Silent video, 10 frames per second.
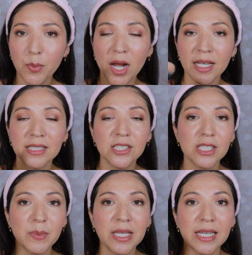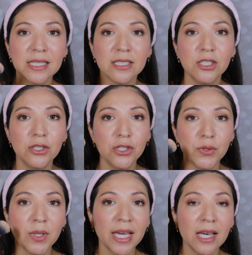products just because you
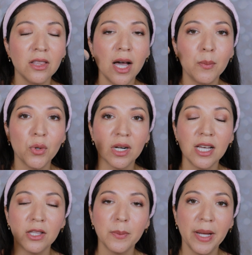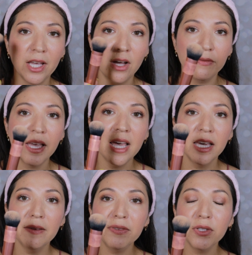do get a lot more color payoff
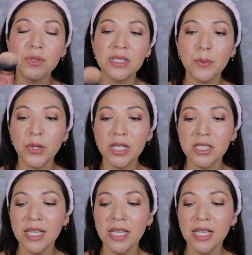if you use the brush.